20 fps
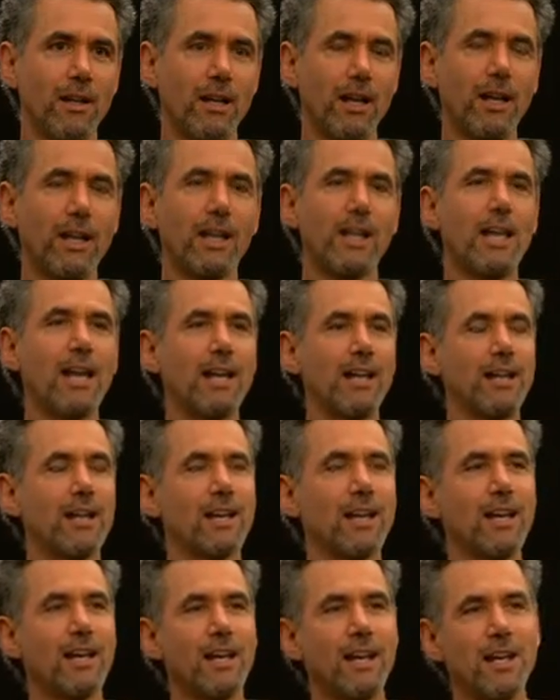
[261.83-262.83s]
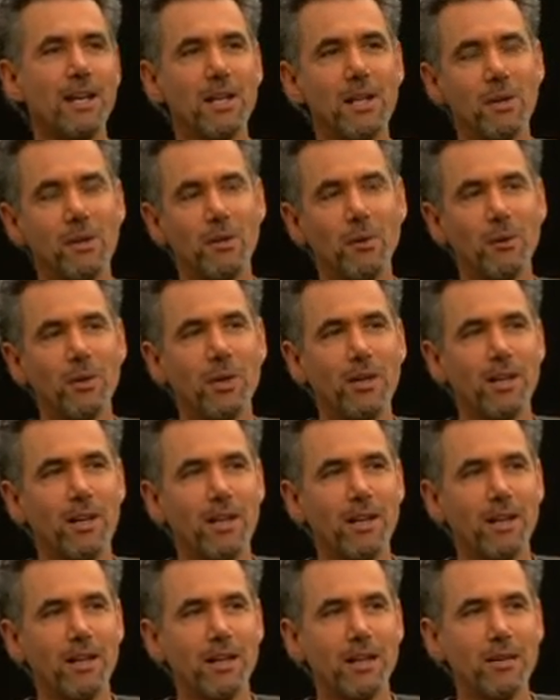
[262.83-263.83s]
And again,
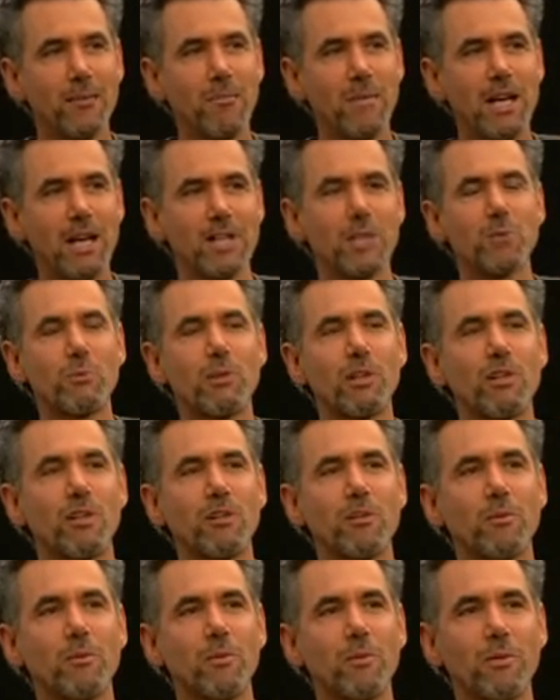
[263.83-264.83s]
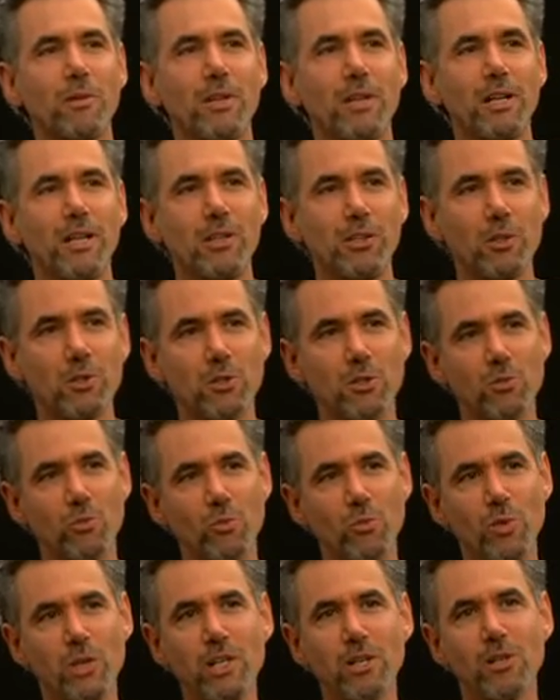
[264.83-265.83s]
management, in those
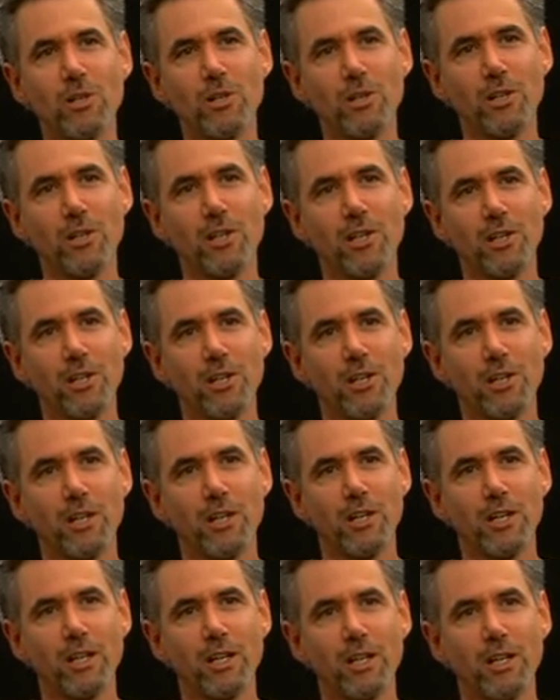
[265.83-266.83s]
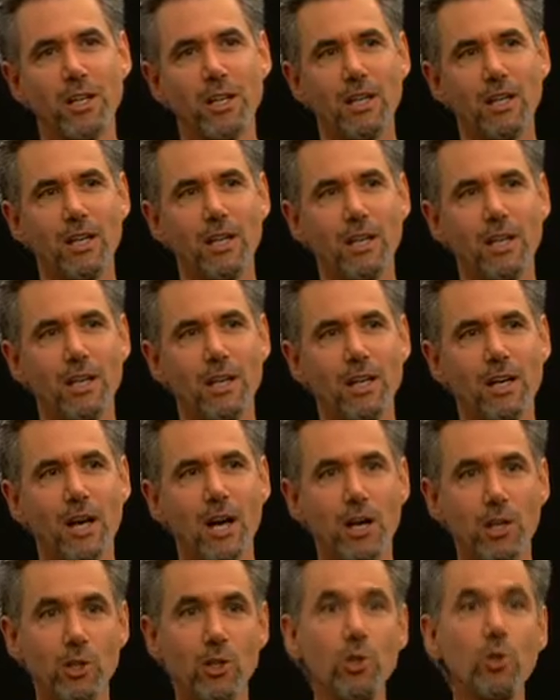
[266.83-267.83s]
weird,
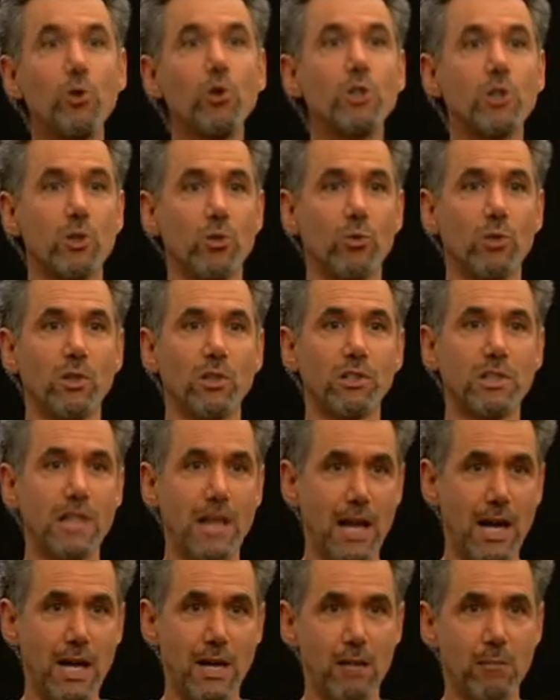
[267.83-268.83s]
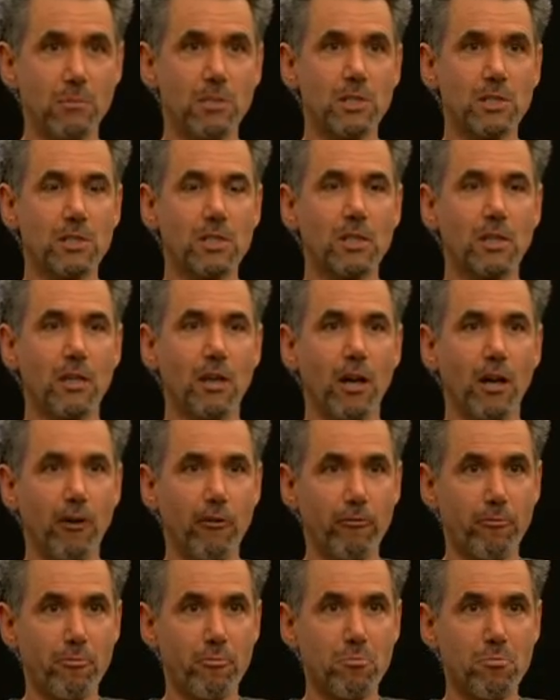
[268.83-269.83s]
unusual times
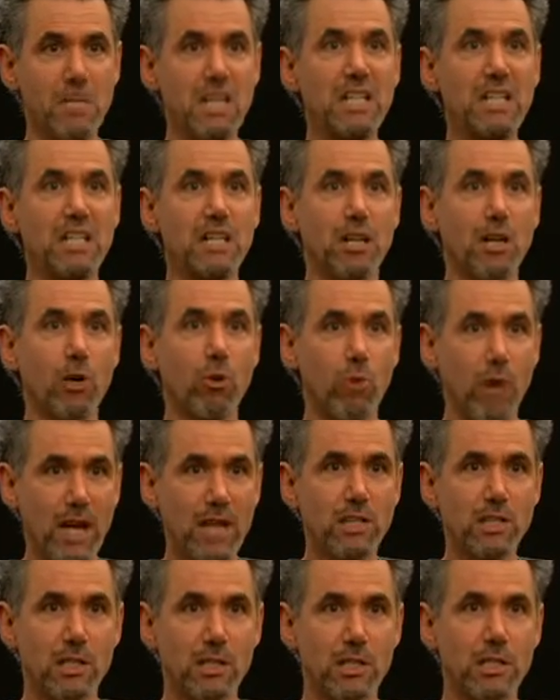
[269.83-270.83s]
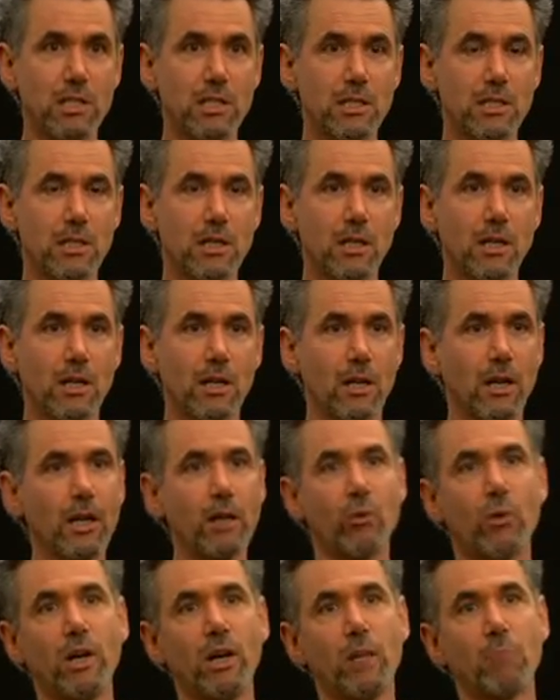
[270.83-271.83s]
of media crisis,
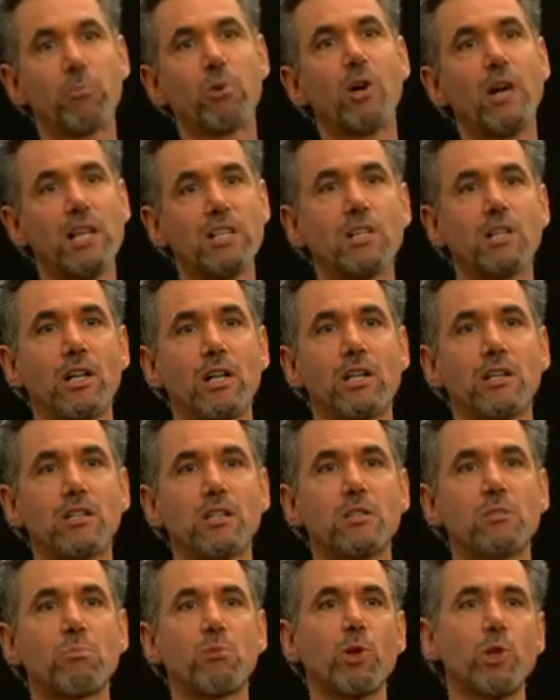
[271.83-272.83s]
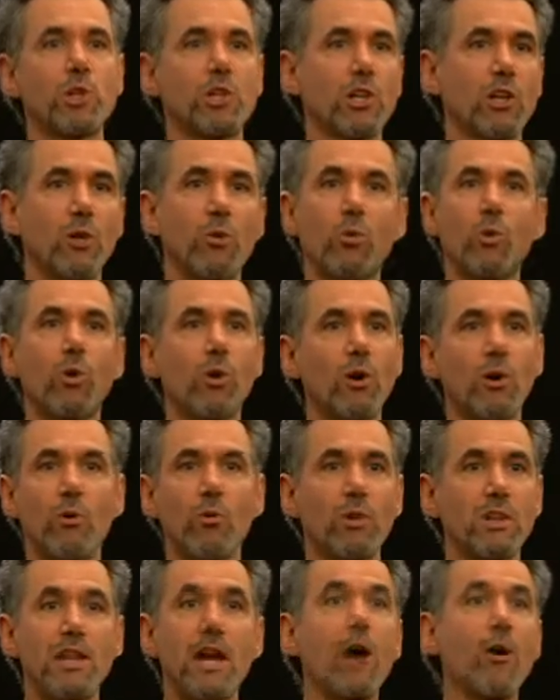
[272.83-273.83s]
like when a president is pushing a war
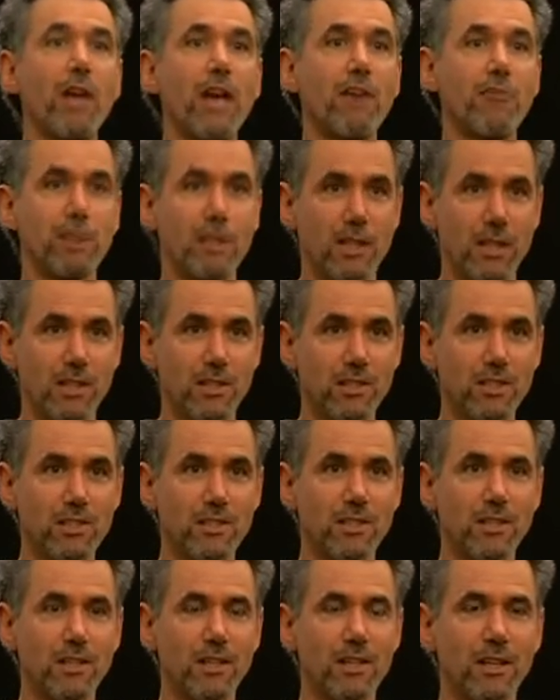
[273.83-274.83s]
without evidence,